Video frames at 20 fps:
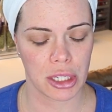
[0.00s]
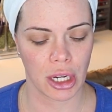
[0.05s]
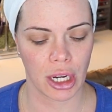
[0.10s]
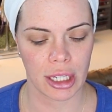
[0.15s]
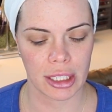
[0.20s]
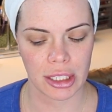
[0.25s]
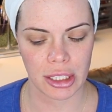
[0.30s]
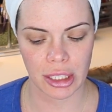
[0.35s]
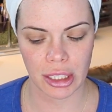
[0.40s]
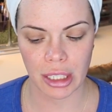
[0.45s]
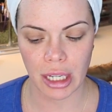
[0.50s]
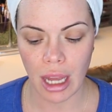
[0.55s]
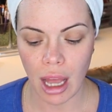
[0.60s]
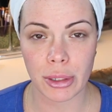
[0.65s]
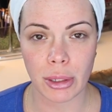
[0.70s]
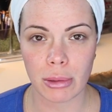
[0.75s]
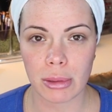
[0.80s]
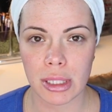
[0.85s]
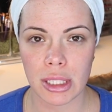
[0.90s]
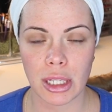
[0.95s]
doctor
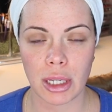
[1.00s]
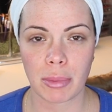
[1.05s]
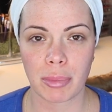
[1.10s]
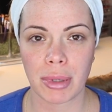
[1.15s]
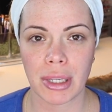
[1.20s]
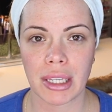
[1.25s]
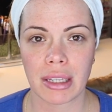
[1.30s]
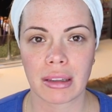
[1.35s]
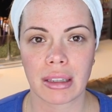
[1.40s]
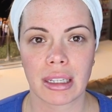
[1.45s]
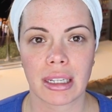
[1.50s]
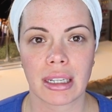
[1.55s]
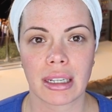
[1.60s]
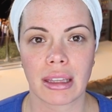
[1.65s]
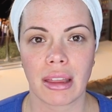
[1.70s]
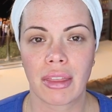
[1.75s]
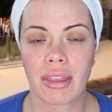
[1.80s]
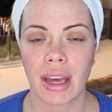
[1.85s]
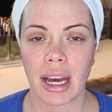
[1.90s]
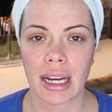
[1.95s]
don't start peeling
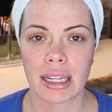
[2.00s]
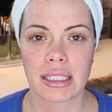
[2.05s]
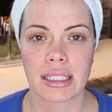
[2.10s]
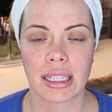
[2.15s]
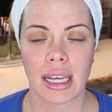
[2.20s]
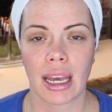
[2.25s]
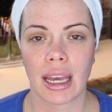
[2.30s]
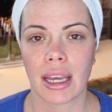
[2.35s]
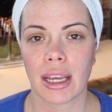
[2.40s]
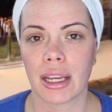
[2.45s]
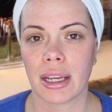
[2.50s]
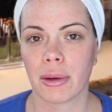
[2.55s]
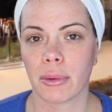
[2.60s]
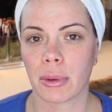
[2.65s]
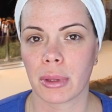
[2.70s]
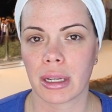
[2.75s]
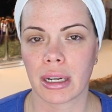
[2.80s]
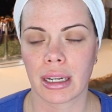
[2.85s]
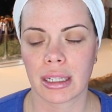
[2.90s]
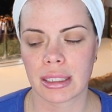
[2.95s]
that day
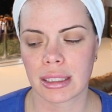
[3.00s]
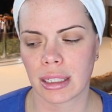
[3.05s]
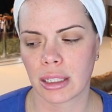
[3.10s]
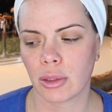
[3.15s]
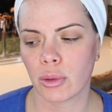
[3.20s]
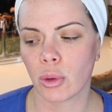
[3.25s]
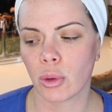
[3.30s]
or the next day